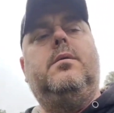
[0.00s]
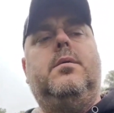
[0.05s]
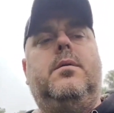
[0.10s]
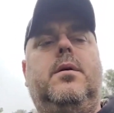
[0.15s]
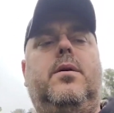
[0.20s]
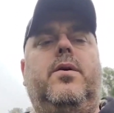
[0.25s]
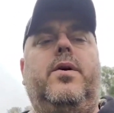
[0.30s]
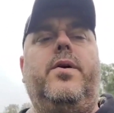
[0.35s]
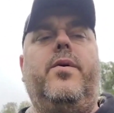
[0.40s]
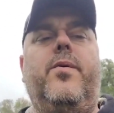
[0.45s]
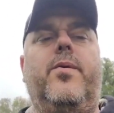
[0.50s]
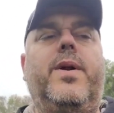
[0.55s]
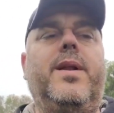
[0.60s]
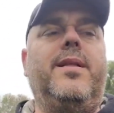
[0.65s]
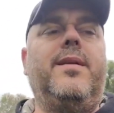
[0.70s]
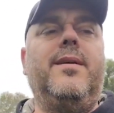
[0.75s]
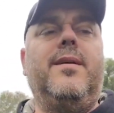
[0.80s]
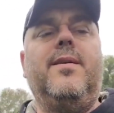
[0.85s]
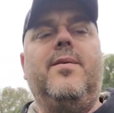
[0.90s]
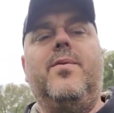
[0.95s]
Hello everyone,
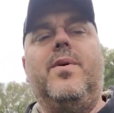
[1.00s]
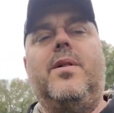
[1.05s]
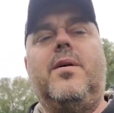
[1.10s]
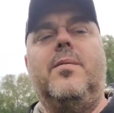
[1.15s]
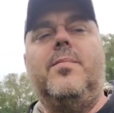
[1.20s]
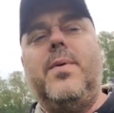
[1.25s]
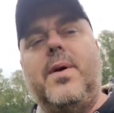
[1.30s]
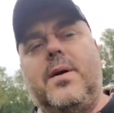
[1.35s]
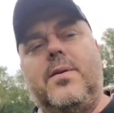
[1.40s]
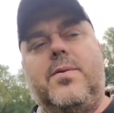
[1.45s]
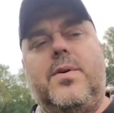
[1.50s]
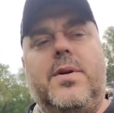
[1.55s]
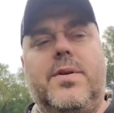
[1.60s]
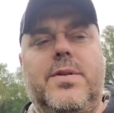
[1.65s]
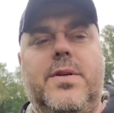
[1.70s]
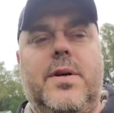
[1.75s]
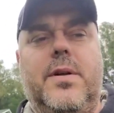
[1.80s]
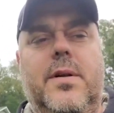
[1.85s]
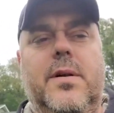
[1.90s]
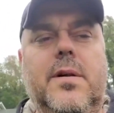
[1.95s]
welcome back to our
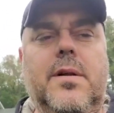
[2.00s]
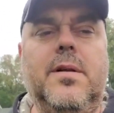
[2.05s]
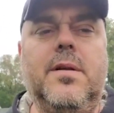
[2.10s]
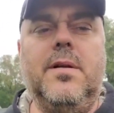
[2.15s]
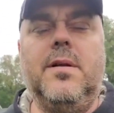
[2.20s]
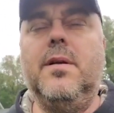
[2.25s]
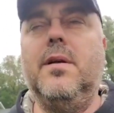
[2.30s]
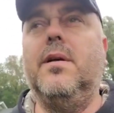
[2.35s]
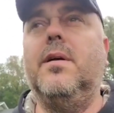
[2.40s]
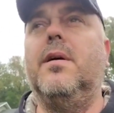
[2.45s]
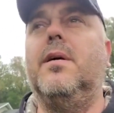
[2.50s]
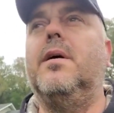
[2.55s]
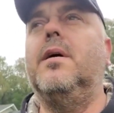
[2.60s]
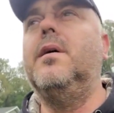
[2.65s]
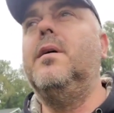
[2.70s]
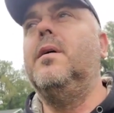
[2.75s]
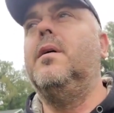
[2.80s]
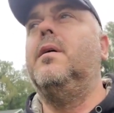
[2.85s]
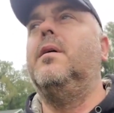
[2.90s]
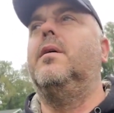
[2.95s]
channel.
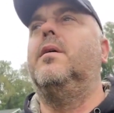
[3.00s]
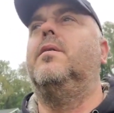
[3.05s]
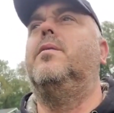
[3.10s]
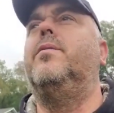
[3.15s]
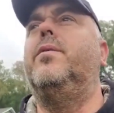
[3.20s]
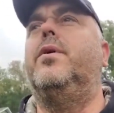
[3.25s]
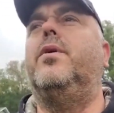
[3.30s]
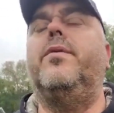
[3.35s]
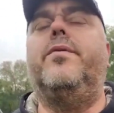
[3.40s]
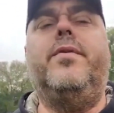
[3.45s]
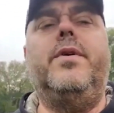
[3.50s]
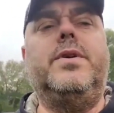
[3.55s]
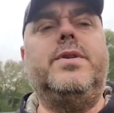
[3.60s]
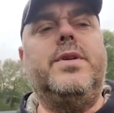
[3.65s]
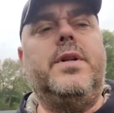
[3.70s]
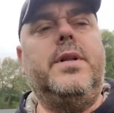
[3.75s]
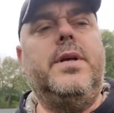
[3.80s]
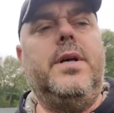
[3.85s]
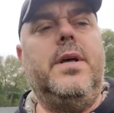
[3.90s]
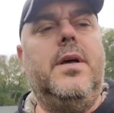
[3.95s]
We are
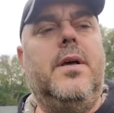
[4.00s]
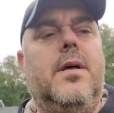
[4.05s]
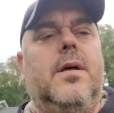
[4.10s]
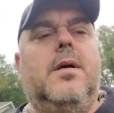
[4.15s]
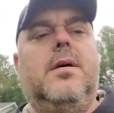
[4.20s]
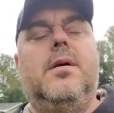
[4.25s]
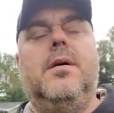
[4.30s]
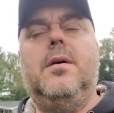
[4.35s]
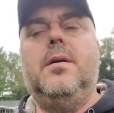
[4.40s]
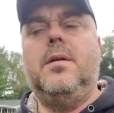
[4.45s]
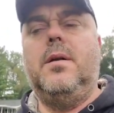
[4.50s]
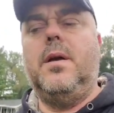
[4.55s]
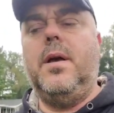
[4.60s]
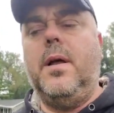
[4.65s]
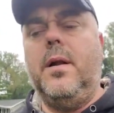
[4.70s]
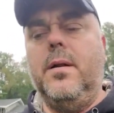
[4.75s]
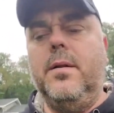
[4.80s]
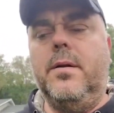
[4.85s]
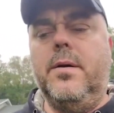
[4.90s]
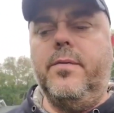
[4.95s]
officially
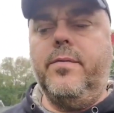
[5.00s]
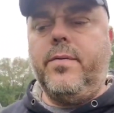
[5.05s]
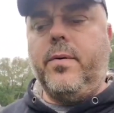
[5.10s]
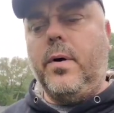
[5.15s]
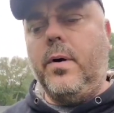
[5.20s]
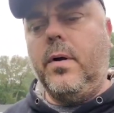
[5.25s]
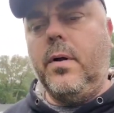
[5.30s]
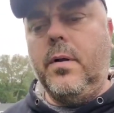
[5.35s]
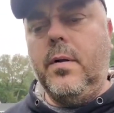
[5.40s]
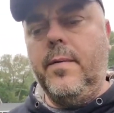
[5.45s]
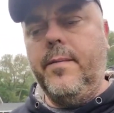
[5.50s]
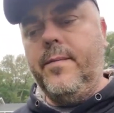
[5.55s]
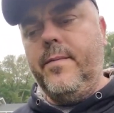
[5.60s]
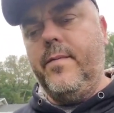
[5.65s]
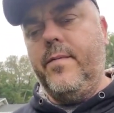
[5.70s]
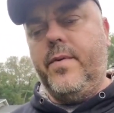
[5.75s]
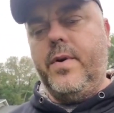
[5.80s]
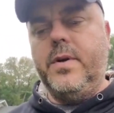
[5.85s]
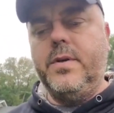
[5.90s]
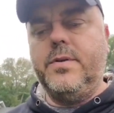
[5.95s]
calendar fall,
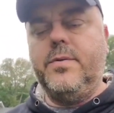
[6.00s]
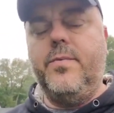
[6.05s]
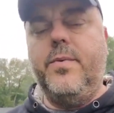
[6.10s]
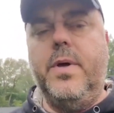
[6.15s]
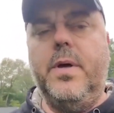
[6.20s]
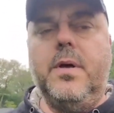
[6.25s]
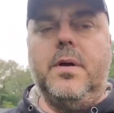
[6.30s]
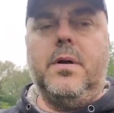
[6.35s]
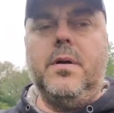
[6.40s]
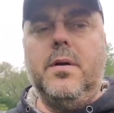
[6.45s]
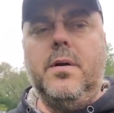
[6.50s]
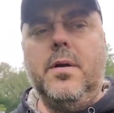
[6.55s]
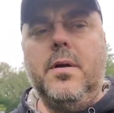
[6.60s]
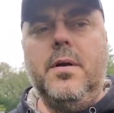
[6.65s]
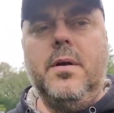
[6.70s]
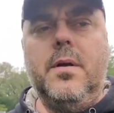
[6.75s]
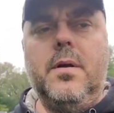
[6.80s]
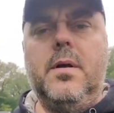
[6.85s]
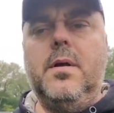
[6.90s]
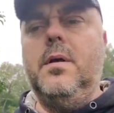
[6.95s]
first week
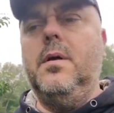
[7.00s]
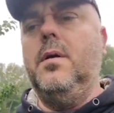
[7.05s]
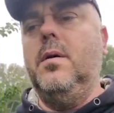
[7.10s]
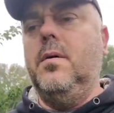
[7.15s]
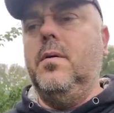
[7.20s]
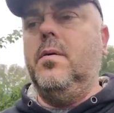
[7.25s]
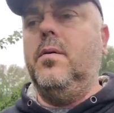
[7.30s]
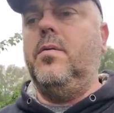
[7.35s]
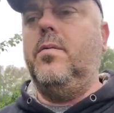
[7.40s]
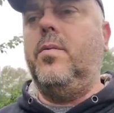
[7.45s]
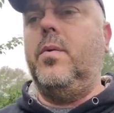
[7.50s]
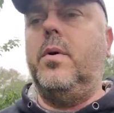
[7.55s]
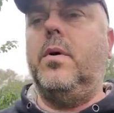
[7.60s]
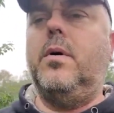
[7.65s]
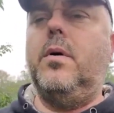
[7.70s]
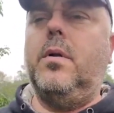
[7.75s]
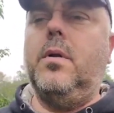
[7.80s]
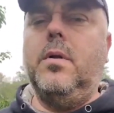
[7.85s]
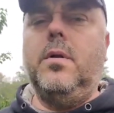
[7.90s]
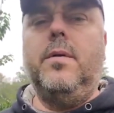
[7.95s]
of
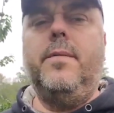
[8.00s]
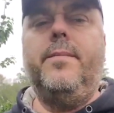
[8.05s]
fall.